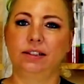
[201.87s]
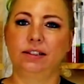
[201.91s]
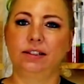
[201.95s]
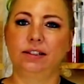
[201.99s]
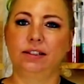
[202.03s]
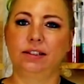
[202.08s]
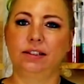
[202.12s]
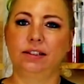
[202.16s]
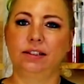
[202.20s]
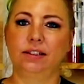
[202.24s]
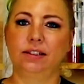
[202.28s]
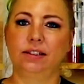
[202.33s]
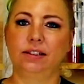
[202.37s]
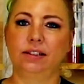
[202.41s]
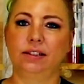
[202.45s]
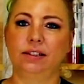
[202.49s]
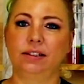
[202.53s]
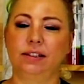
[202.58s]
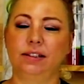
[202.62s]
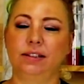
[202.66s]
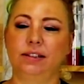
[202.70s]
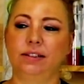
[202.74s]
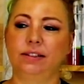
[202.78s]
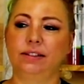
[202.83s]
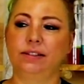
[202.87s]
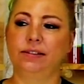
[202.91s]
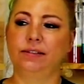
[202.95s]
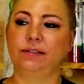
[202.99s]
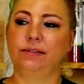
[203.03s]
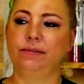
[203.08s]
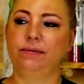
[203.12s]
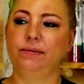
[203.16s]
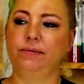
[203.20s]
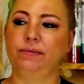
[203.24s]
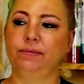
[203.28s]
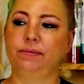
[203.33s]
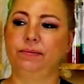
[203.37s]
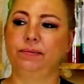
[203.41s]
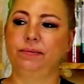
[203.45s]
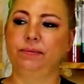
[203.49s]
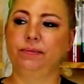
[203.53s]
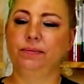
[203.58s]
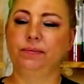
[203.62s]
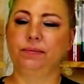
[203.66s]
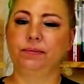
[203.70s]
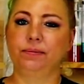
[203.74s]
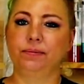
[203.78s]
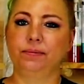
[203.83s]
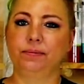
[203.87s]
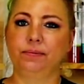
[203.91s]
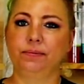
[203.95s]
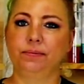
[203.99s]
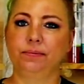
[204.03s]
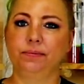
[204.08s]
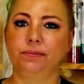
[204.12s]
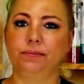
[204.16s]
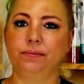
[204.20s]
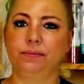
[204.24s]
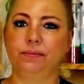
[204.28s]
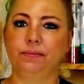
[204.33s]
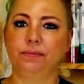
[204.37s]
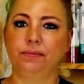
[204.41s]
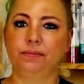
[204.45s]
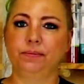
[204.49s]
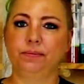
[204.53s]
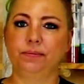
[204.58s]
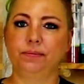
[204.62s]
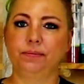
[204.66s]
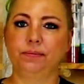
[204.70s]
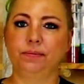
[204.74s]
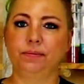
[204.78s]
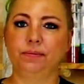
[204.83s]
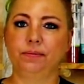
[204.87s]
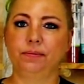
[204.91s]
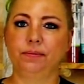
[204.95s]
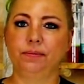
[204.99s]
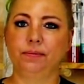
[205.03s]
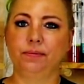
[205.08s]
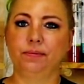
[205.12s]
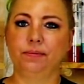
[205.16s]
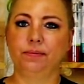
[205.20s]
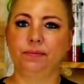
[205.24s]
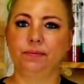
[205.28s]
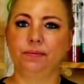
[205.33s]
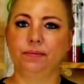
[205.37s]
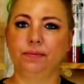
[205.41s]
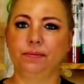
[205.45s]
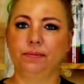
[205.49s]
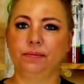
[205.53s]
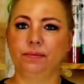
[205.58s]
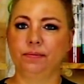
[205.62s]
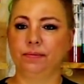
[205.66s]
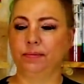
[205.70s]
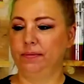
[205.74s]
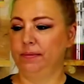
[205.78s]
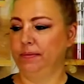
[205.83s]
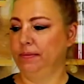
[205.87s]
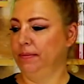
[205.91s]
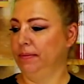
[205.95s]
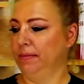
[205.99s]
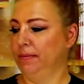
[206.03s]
No words are spoken by the person on screen.